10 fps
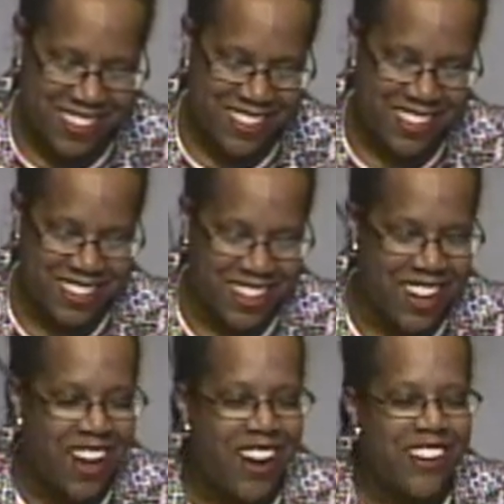Just
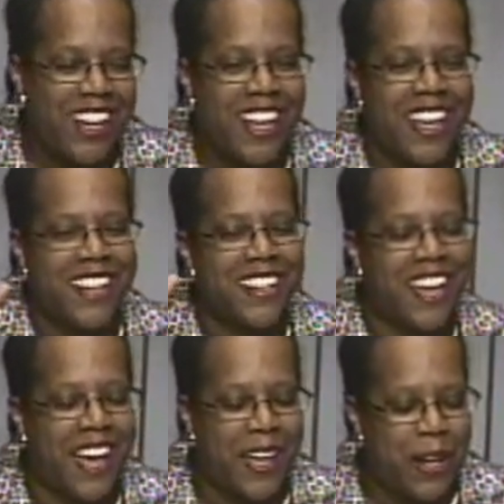guarding and
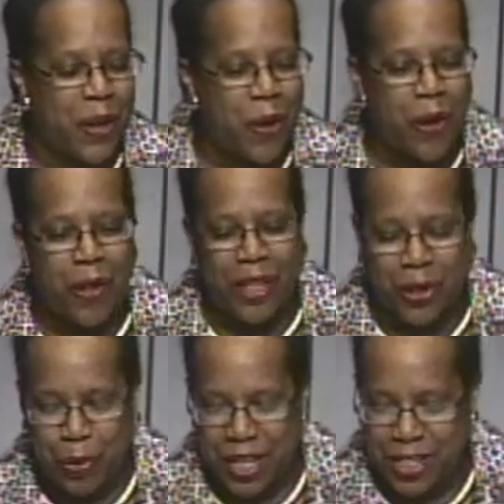guiding all that
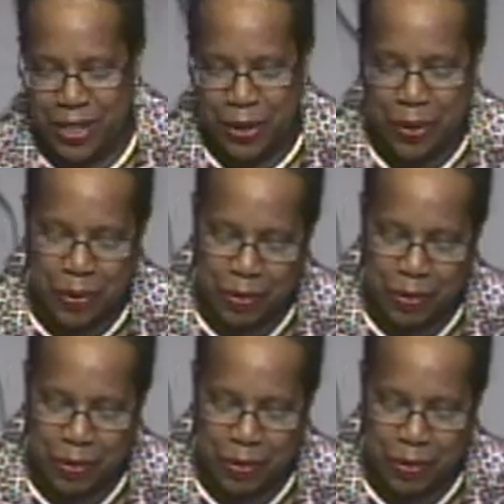we do,